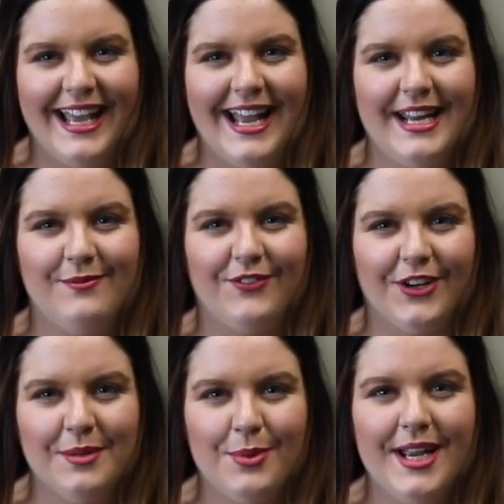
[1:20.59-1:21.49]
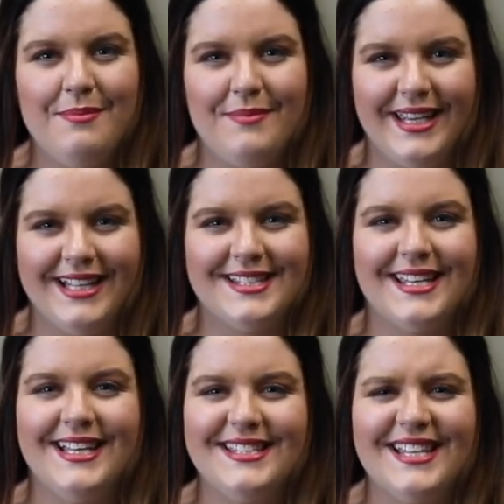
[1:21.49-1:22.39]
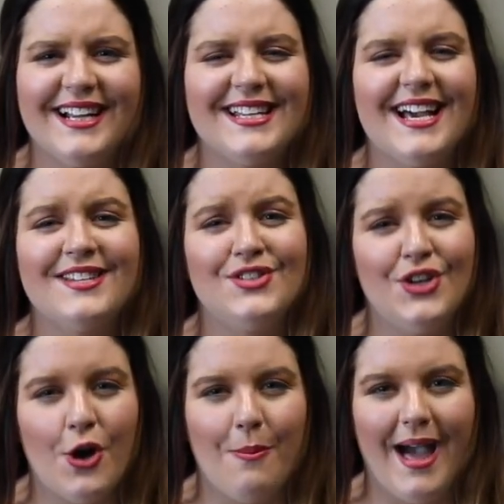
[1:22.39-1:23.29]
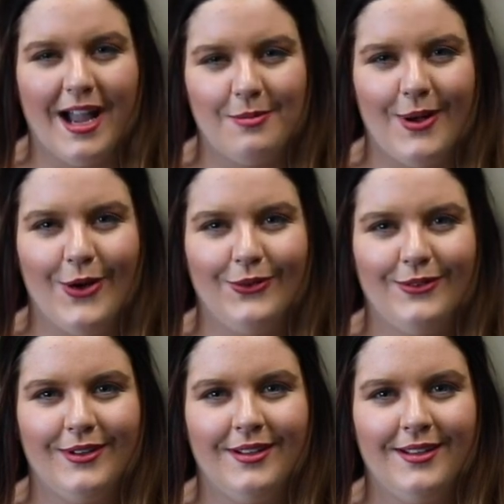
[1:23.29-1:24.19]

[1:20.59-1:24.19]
and invertebrate means the insect has no backbone.